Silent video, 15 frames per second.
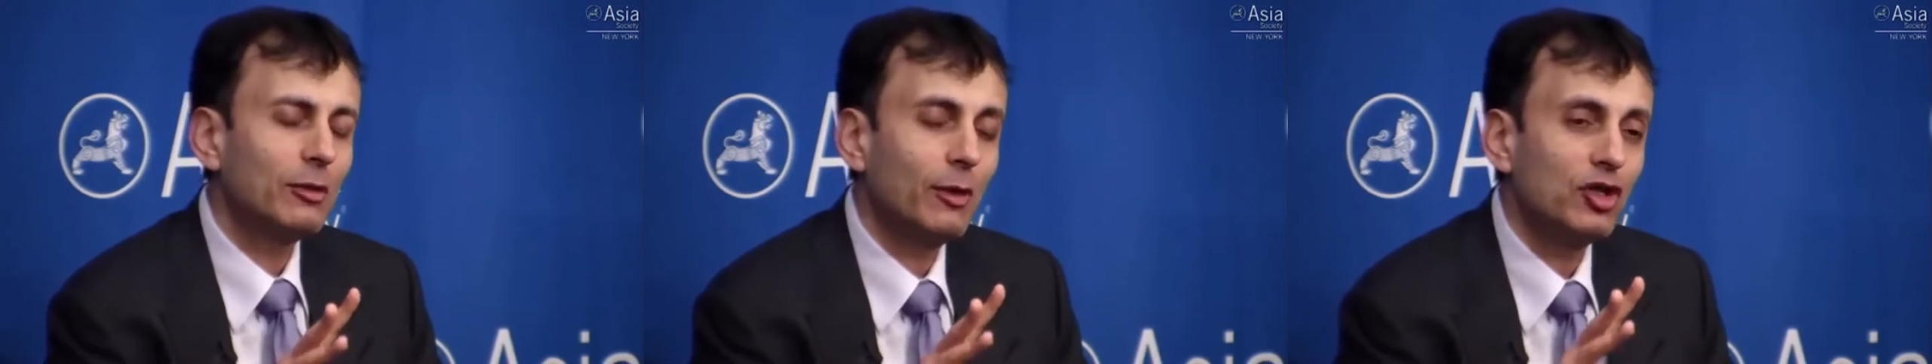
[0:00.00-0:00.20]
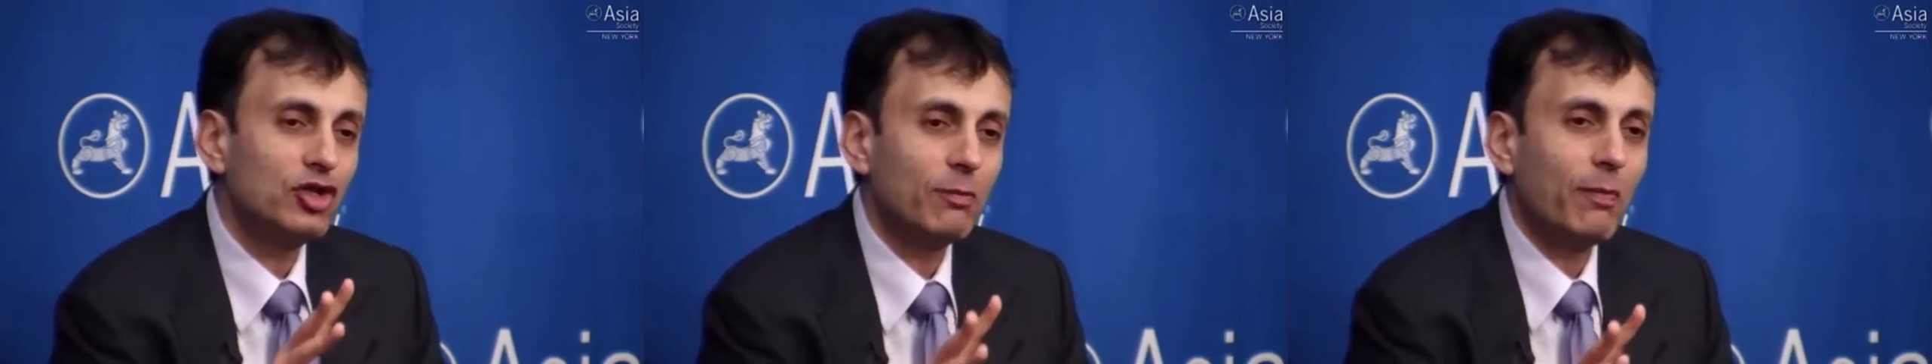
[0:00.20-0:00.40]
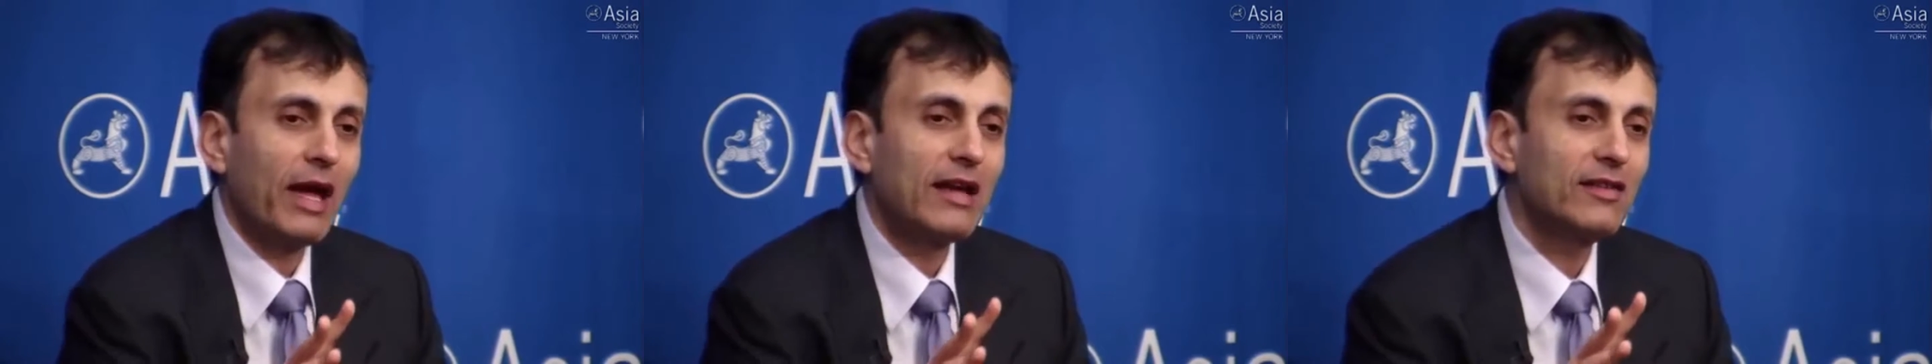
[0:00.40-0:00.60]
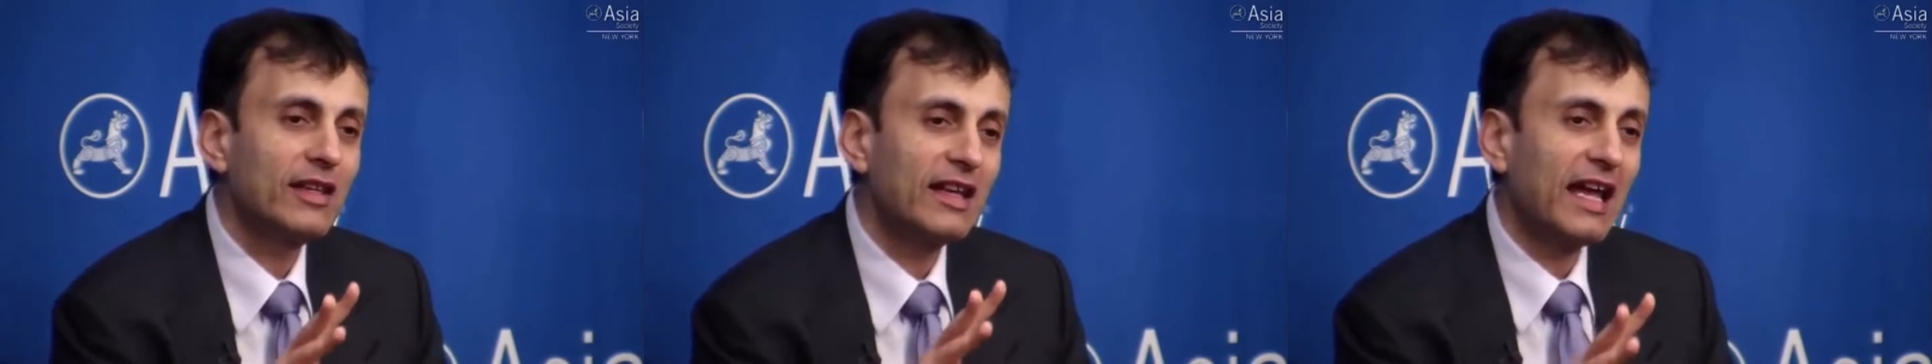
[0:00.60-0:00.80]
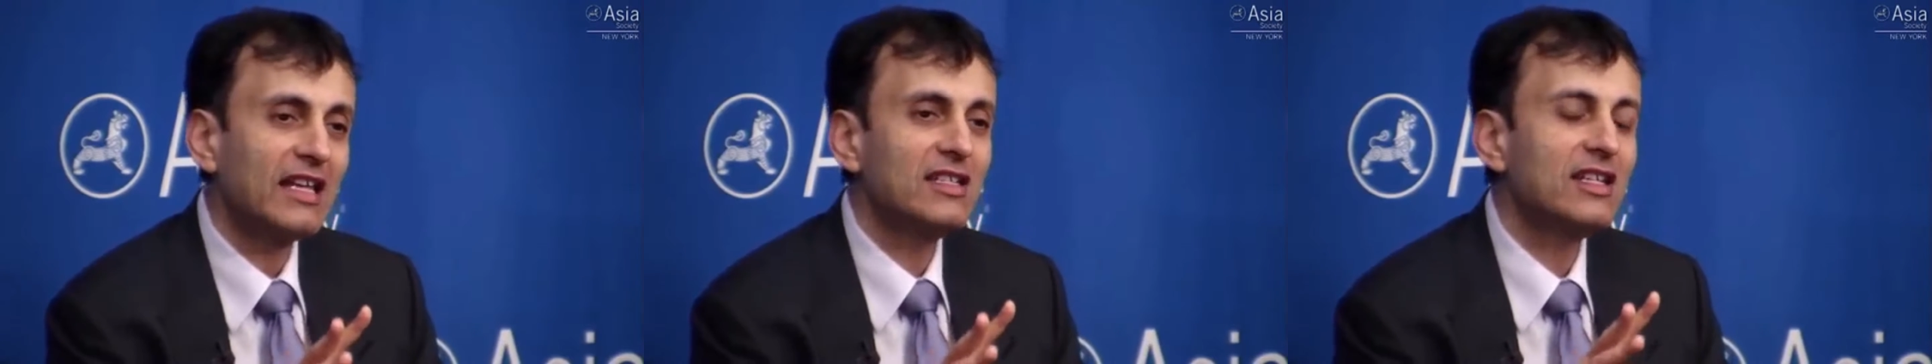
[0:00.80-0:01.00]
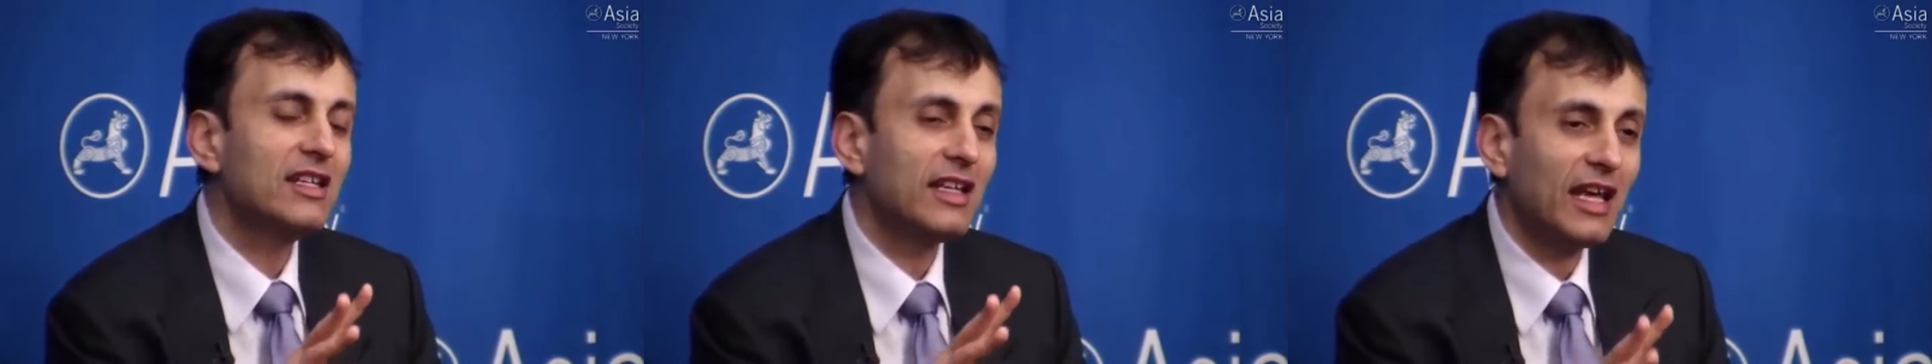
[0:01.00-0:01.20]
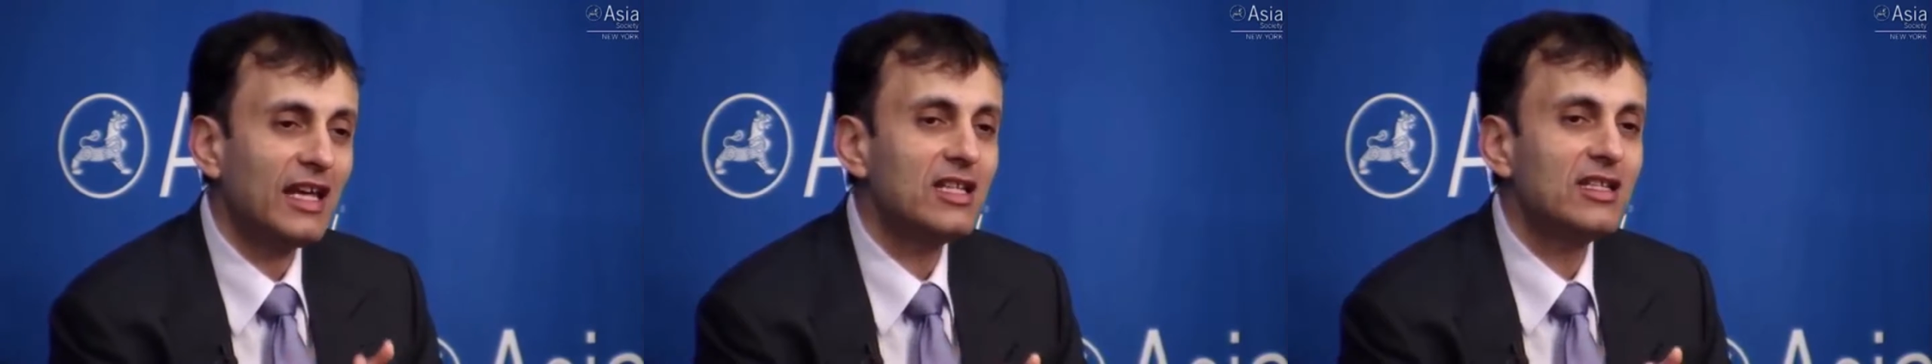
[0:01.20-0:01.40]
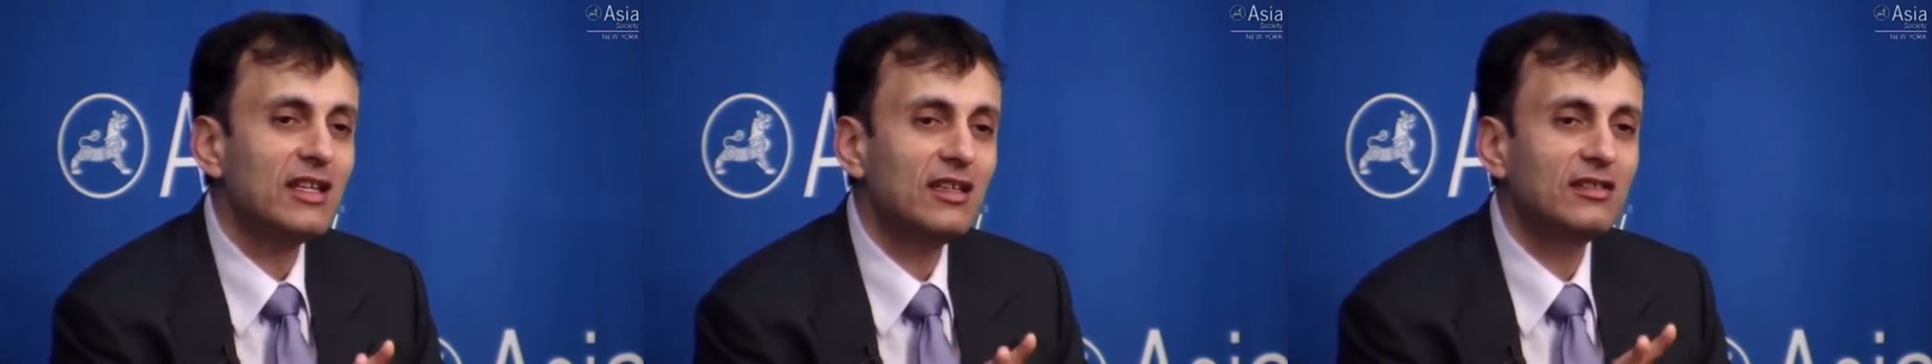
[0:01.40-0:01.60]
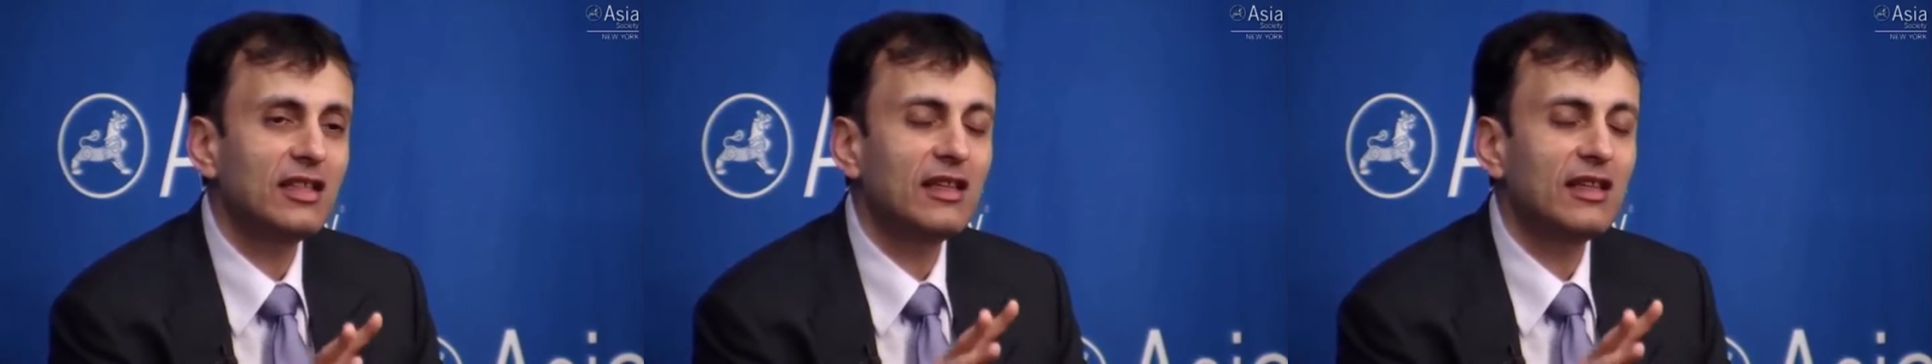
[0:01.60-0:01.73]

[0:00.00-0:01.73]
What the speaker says: about Japan in the 1980s,